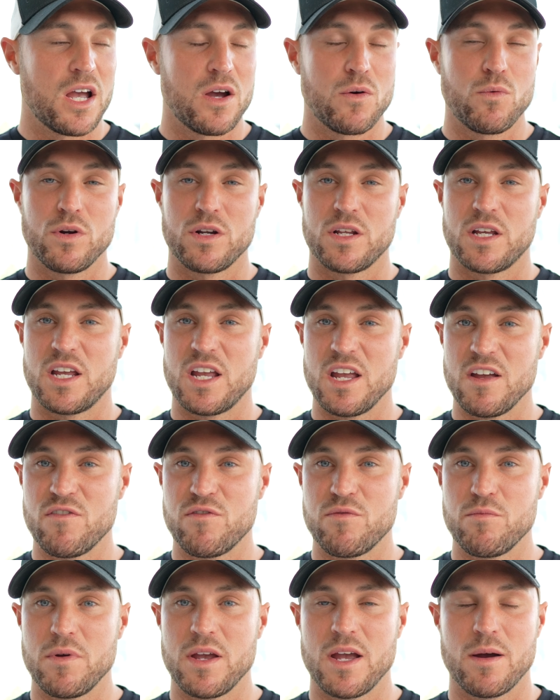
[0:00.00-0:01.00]
would
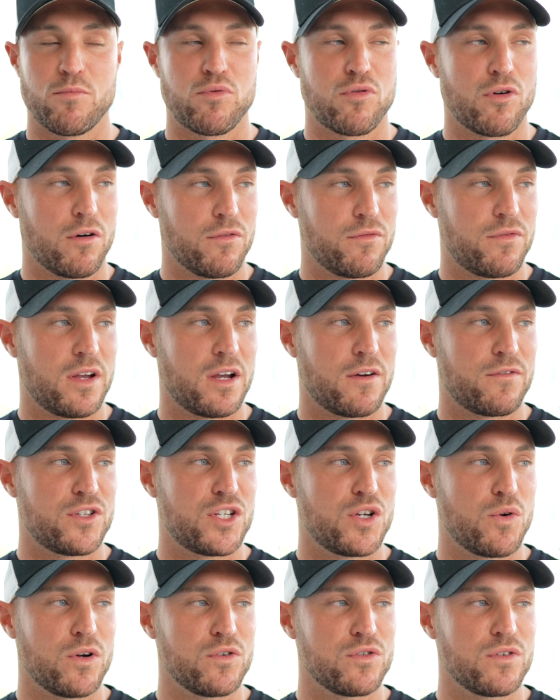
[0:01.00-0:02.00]
give me a profit of
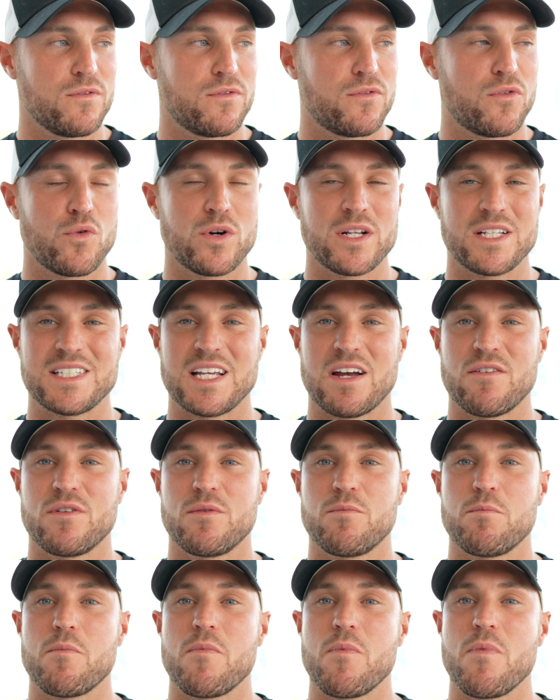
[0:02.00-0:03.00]

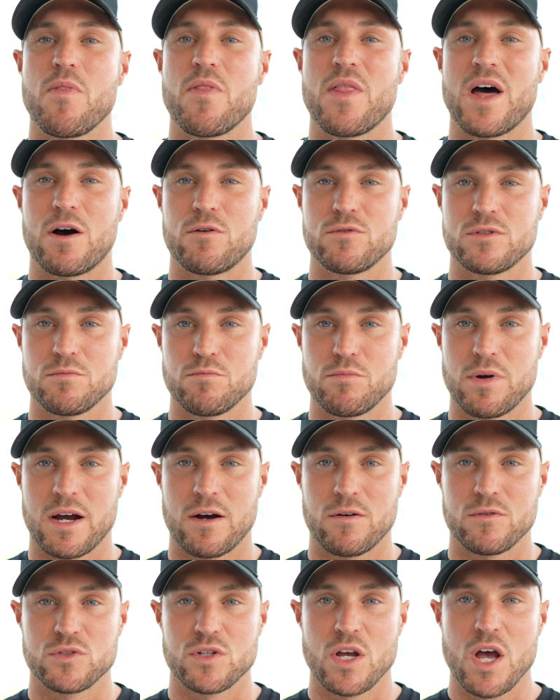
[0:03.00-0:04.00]

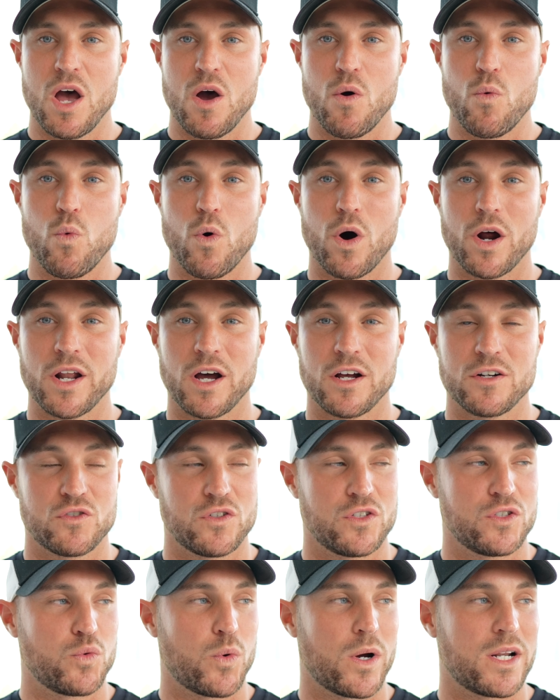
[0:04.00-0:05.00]

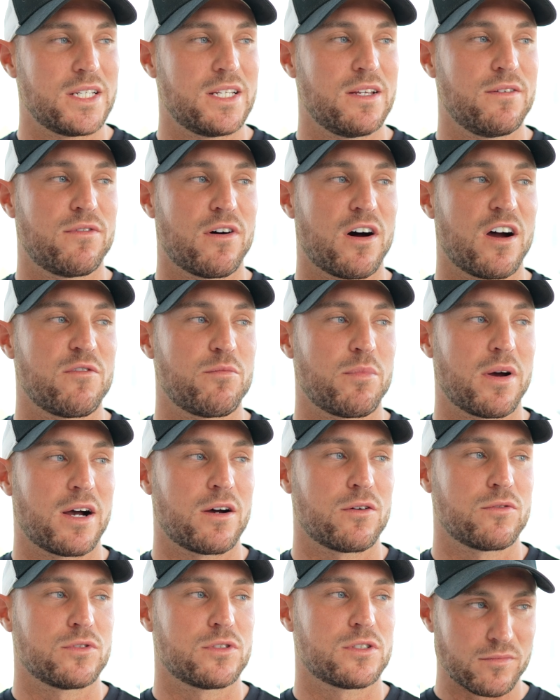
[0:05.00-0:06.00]

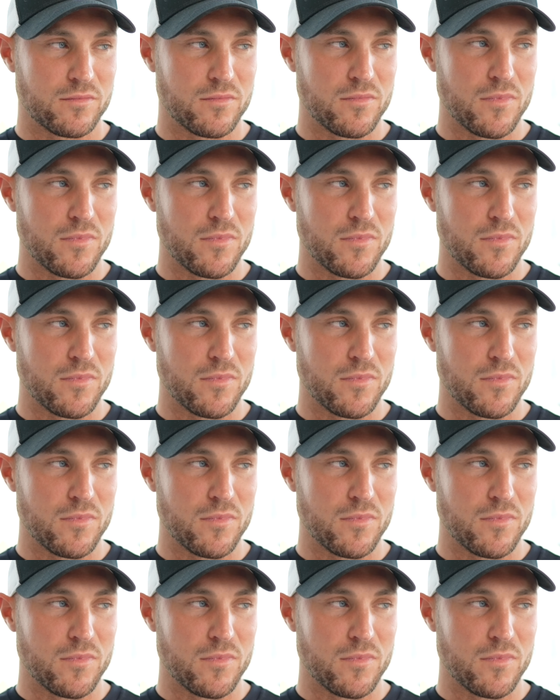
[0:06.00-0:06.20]
£247,125.